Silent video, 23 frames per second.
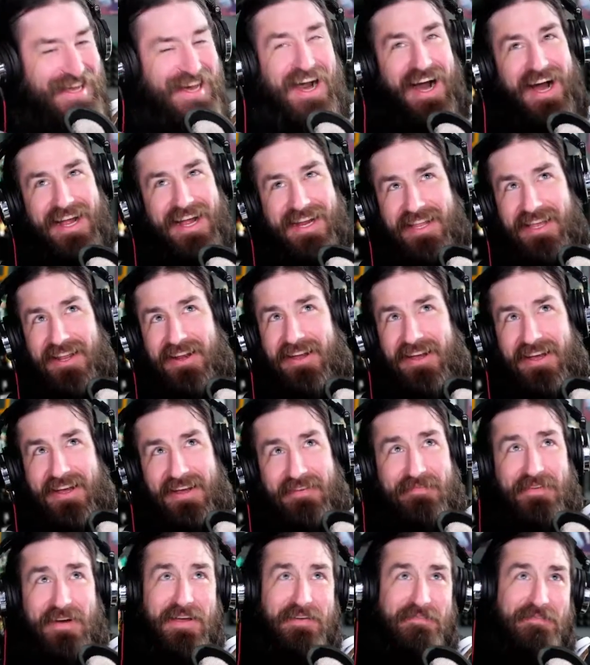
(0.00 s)
Akira,
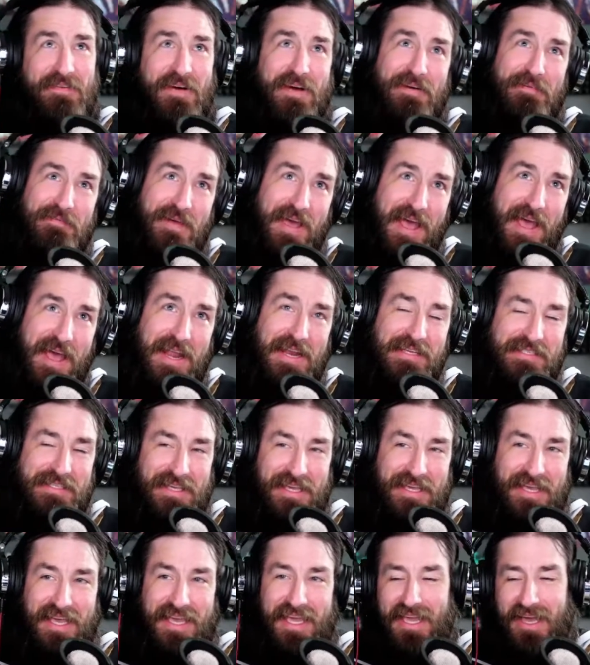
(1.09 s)
Final
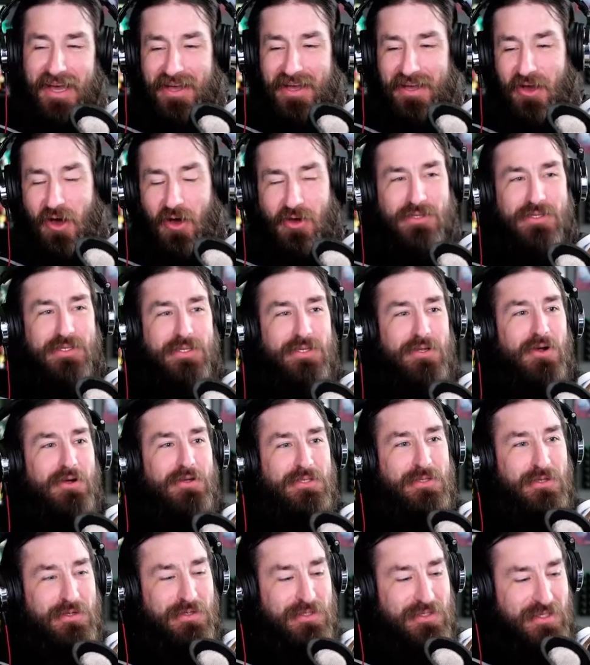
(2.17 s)
Fantasy, all
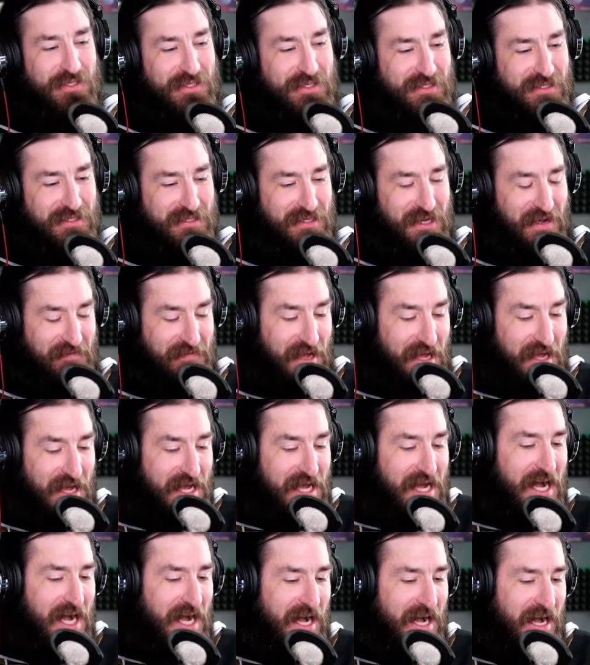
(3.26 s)
sorts of
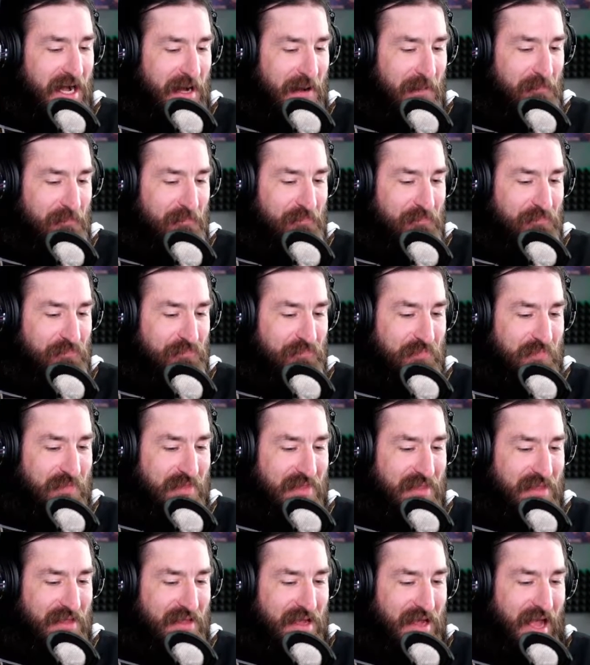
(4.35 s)
stuff.
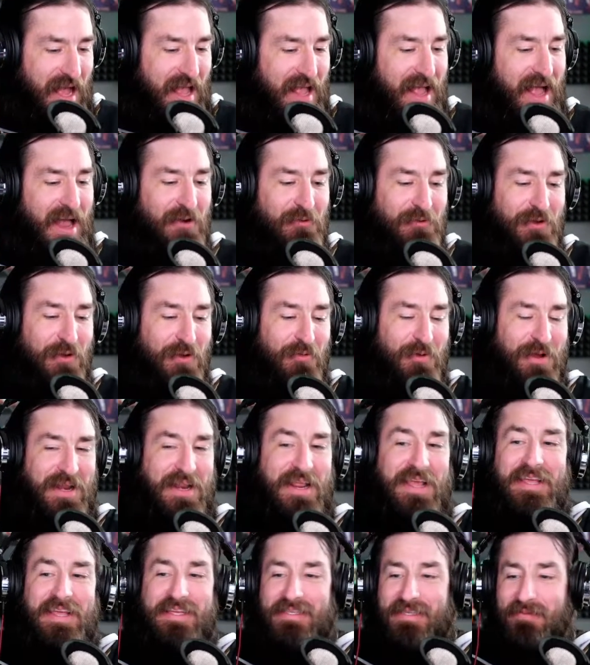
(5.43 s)
I don't know what
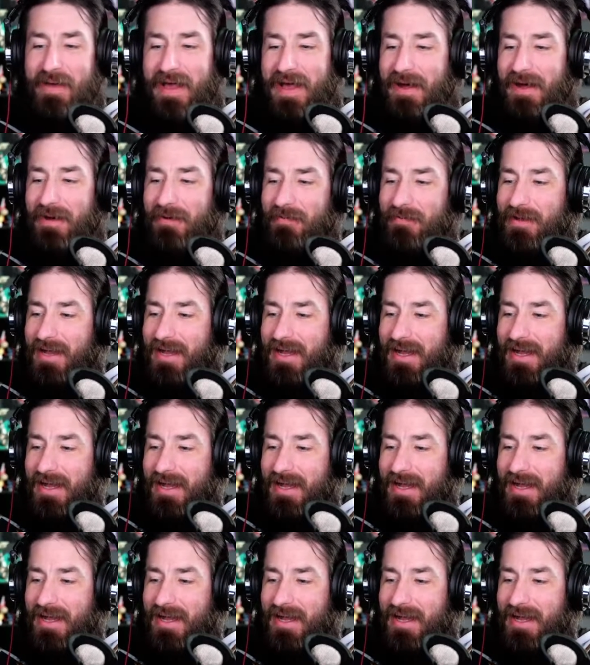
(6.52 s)
it is about